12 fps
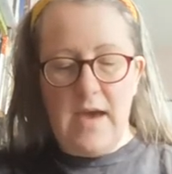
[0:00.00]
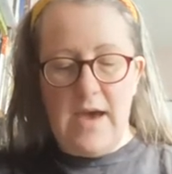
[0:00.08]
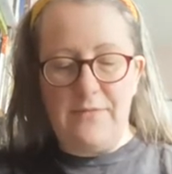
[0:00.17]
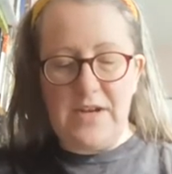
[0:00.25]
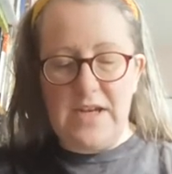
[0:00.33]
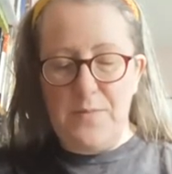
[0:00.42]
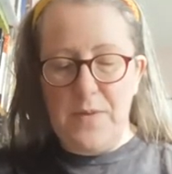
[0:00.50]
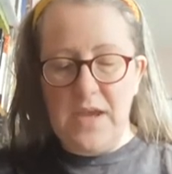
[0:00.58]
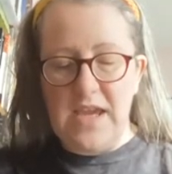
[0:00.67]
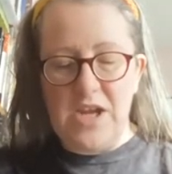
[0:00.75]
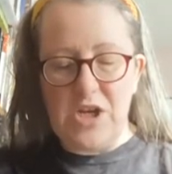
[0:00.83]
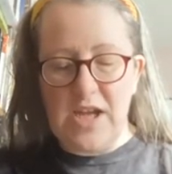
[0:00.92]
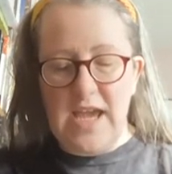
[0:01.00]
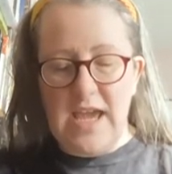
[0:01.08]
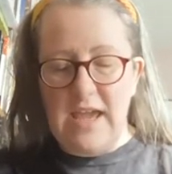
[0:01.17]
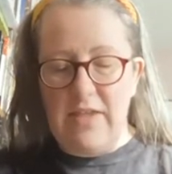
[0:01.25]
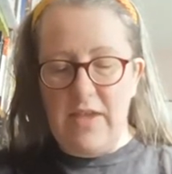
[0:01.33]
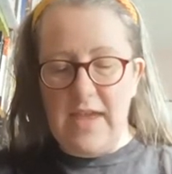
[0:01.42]
After dipping each
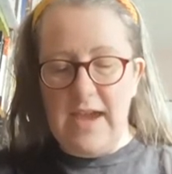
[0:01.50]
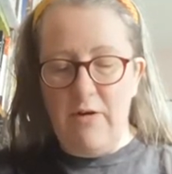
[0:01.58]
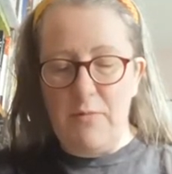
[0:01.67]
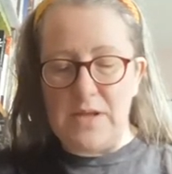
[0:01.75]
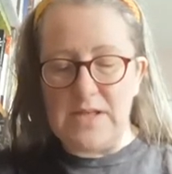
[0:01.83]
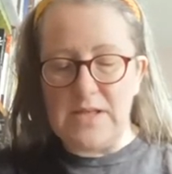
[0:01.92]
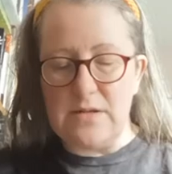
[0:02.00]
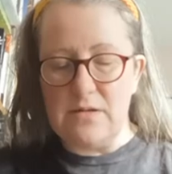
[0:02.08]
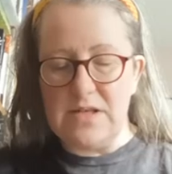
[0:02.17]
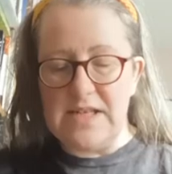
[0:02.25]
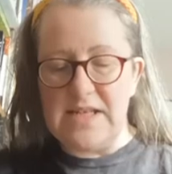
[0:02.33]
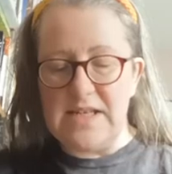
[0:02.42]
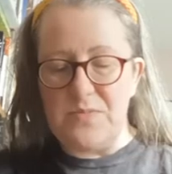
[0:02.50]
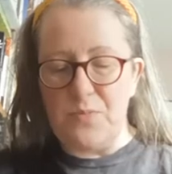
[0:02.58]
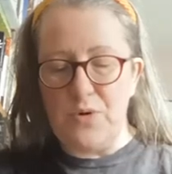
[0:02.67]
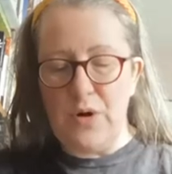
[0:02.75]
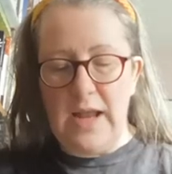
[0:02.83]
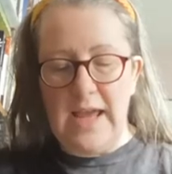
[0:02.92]
cake in the caramel sauce, it is
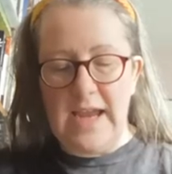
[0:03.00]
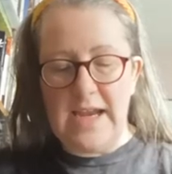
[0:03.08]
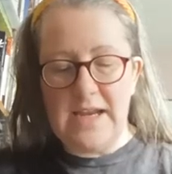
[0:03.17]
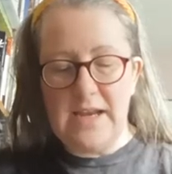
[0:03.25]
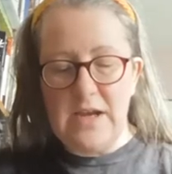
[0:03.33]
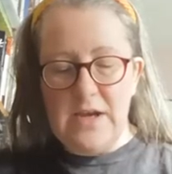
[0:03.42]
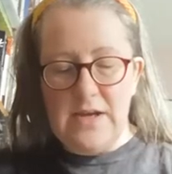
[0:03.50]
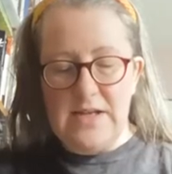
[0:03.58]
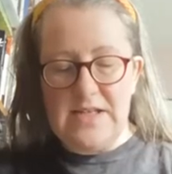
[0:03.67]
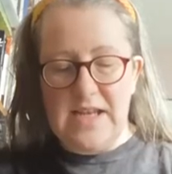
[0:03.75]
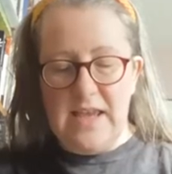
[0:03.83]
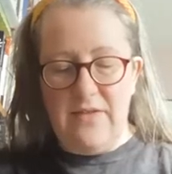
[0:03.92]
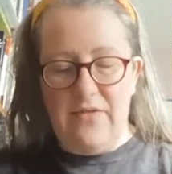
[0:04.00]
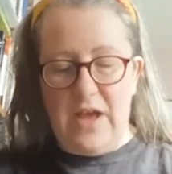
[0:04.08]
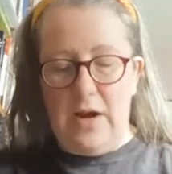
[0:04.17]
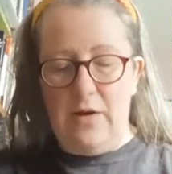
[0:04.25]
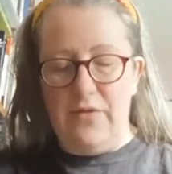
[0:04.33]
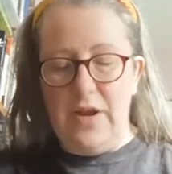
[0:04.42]
bruleed to give
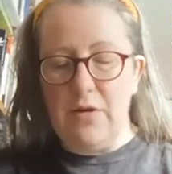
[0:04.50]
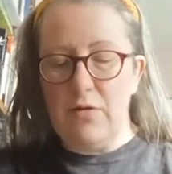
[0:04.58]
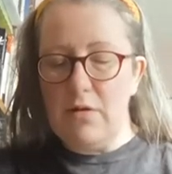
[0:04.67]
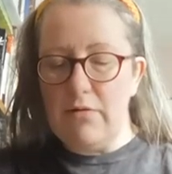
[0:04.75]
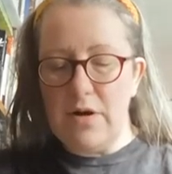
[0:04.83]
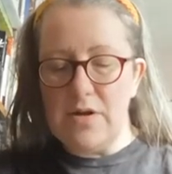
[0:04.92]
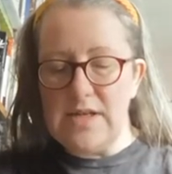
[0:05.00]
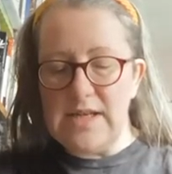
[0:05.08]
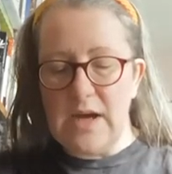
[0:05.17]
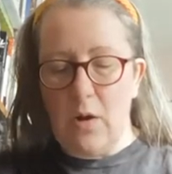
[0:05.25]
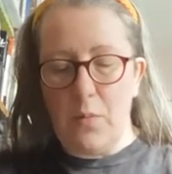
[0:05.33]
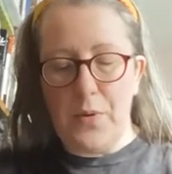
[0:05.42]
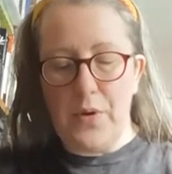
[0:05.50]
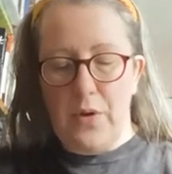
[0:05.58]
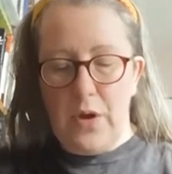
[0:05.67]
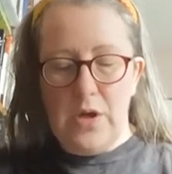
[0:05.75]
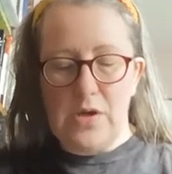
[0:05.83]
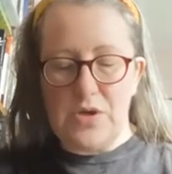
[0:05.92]
that lovely colour on top.
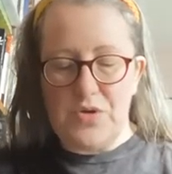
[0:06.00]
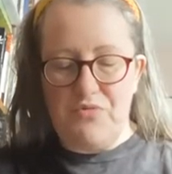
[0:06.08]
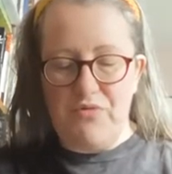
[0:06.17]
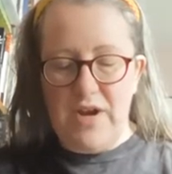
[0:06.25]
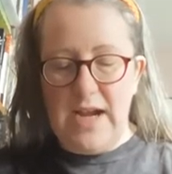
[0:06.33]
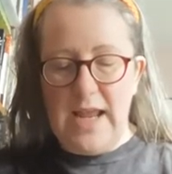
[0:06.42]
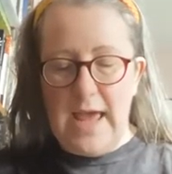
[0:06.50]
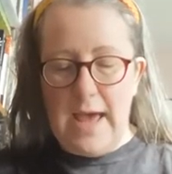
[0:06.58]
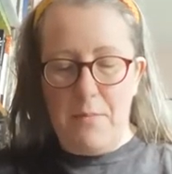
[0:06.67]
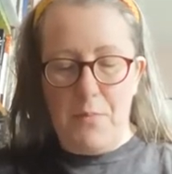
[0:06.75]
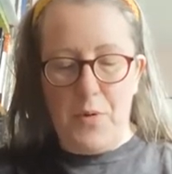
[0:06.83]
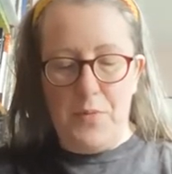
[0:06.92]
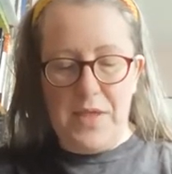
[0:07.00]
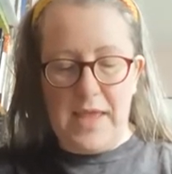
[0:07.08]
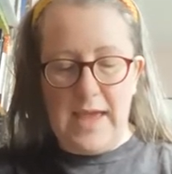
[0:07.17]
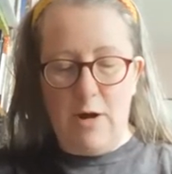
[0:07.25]
To really amp up the